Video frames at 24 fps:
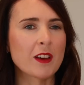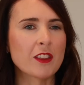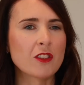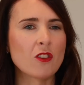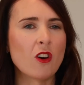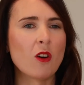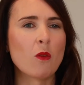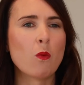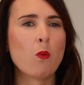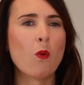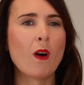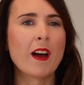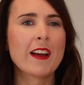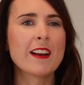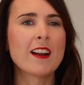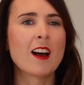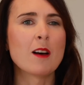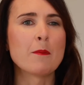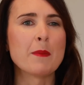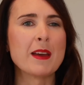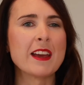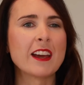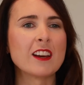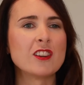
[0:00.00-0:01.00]
I thought, why
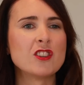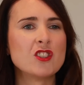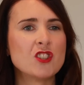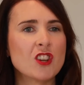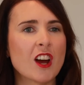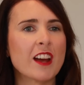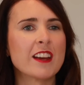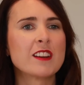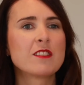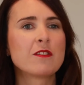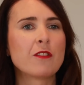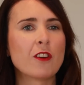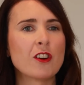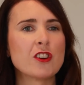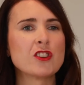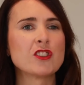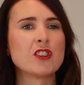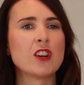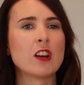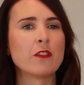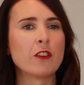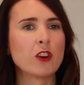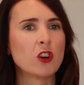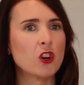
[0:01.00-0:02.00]
not make a giant
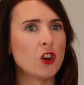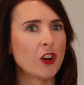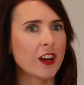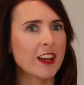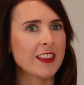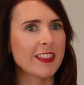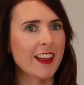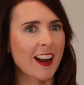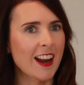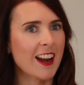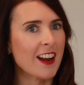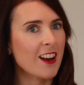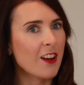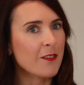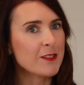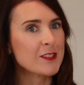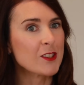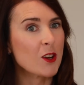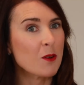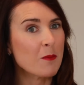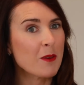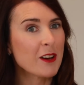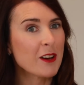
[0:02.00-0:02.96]
version of a cookie that I love so